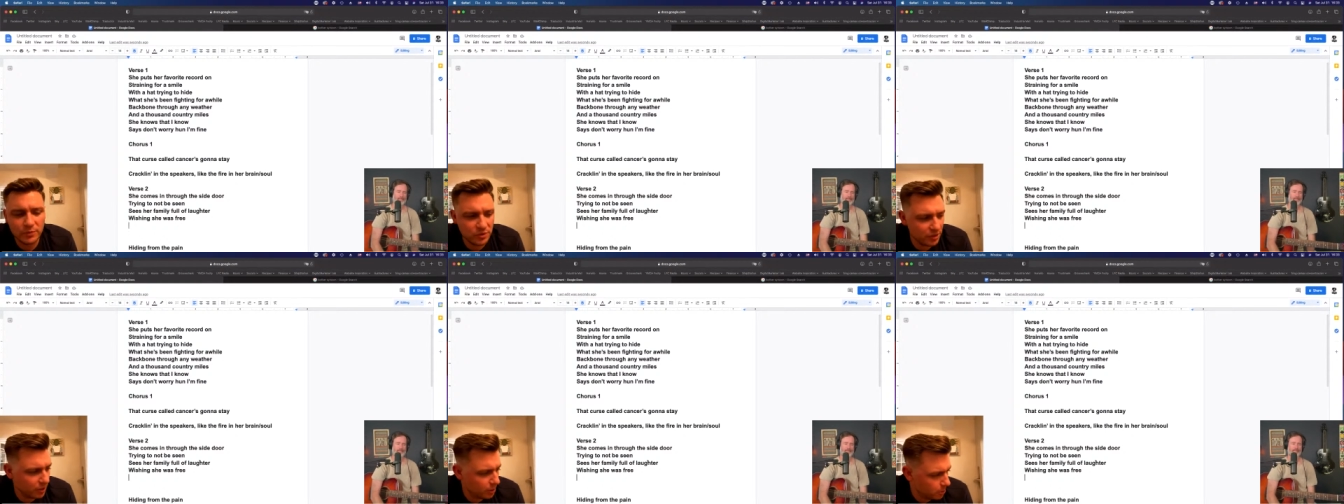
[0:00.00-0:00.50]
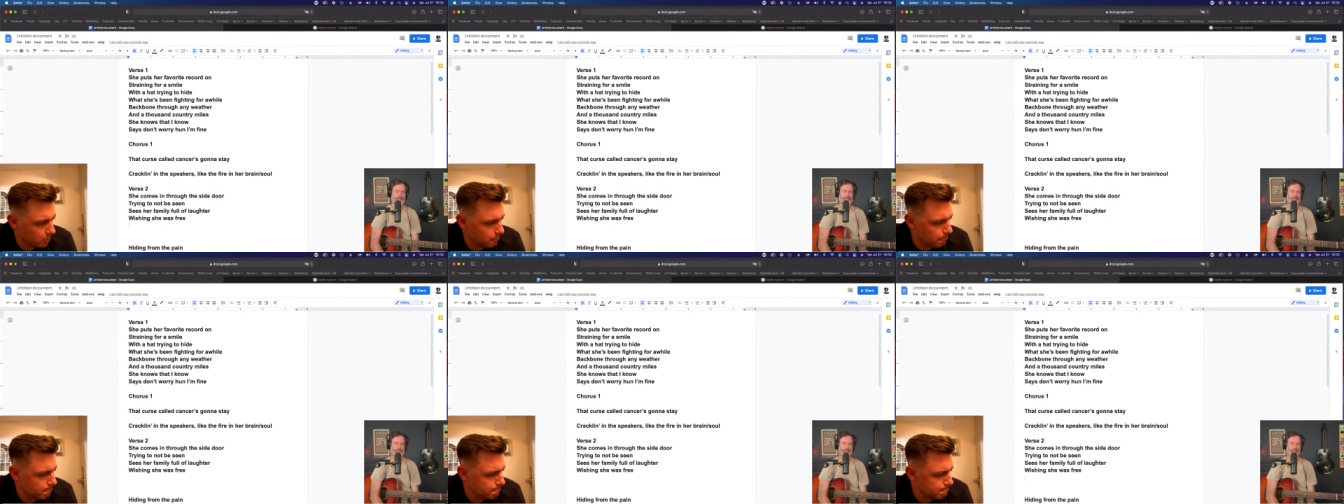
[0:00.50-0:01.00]

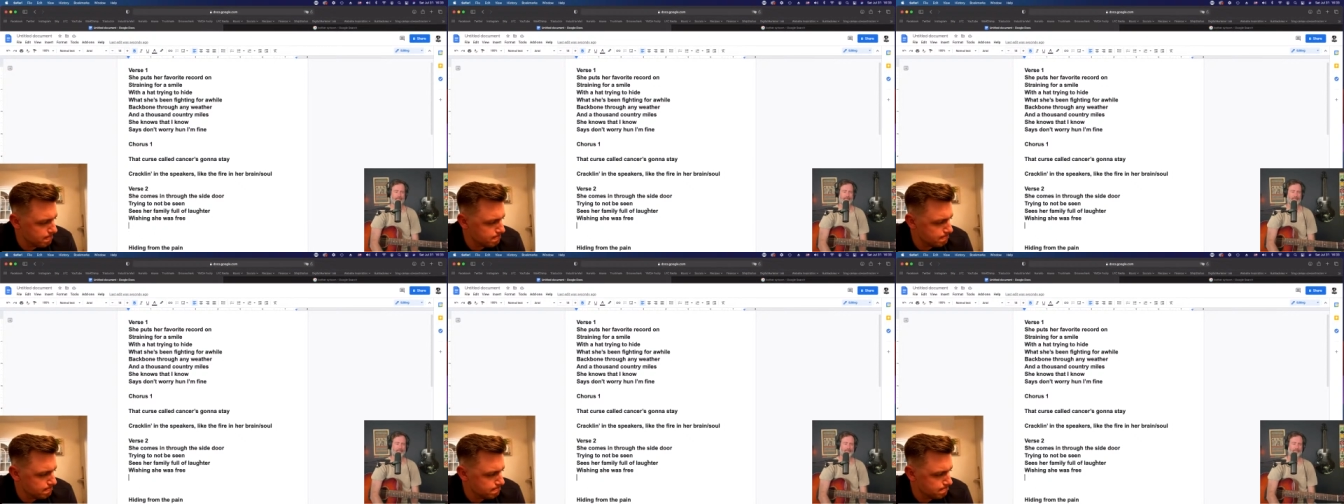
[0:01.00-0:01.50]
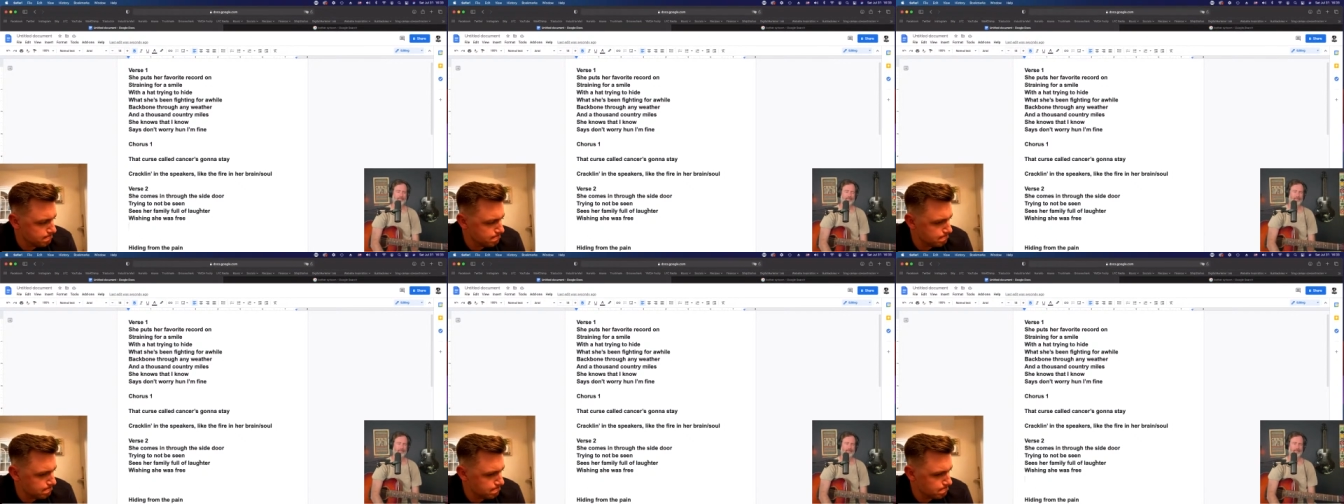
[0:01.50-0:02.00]
some
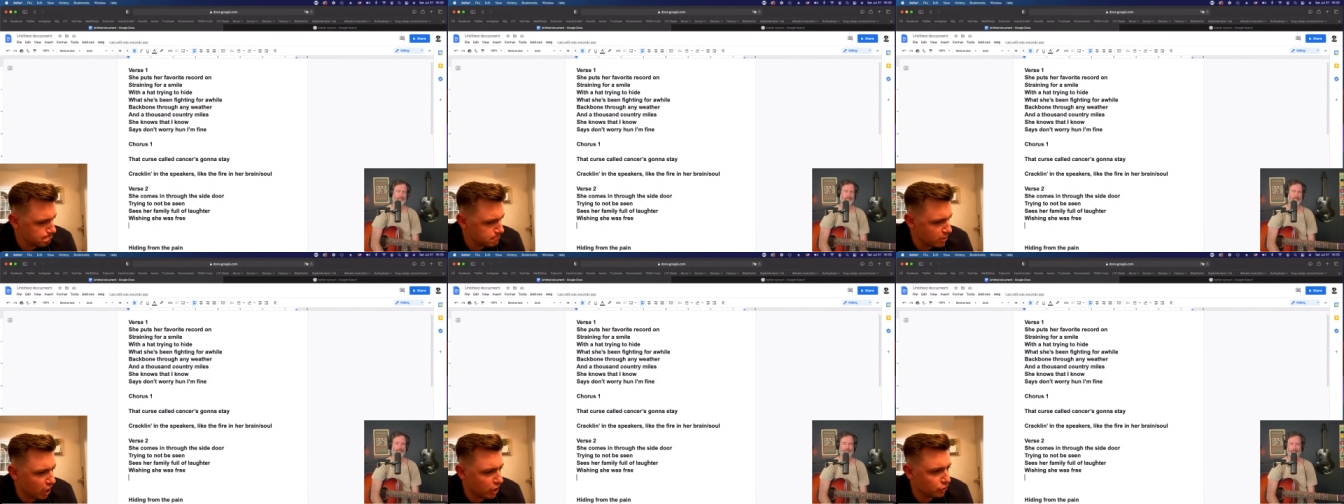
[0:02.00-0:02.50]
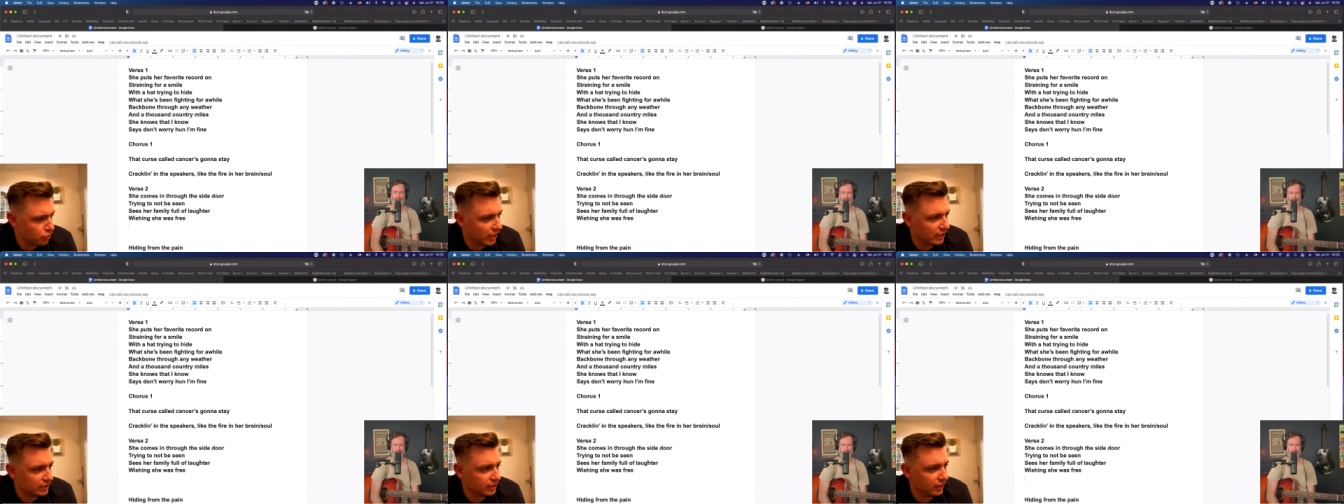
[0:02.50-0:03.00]

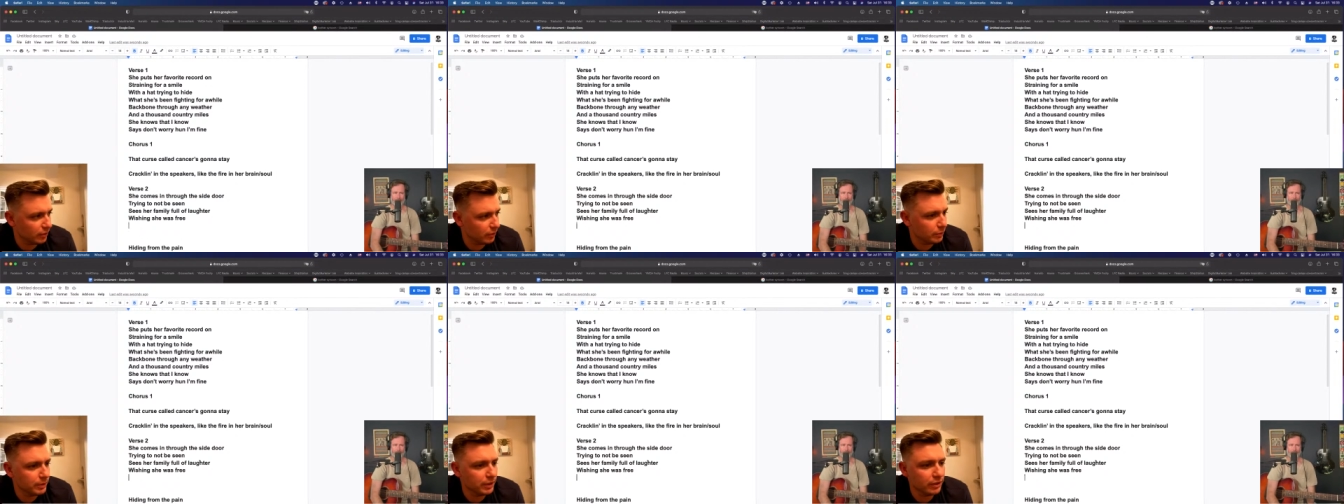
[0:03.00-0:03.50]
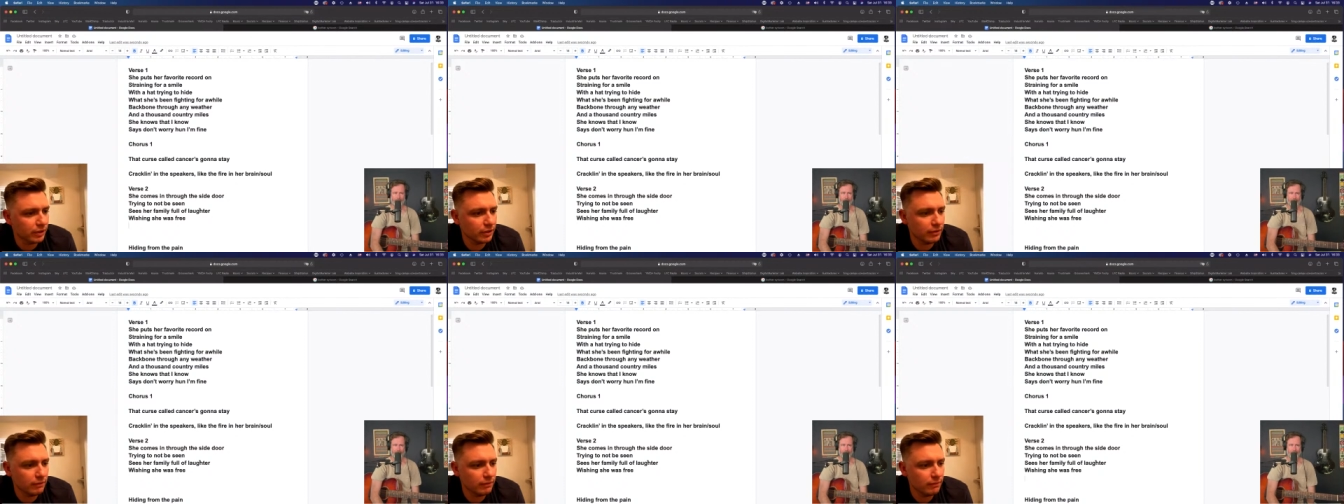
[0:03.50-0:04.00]
contrast there would be
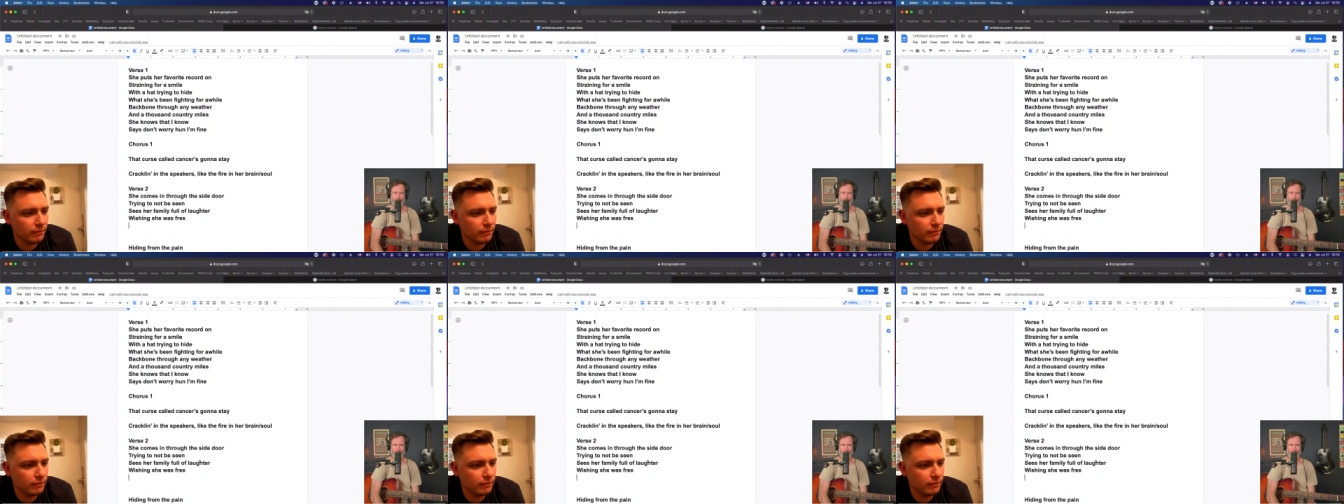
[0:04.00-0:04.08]
good.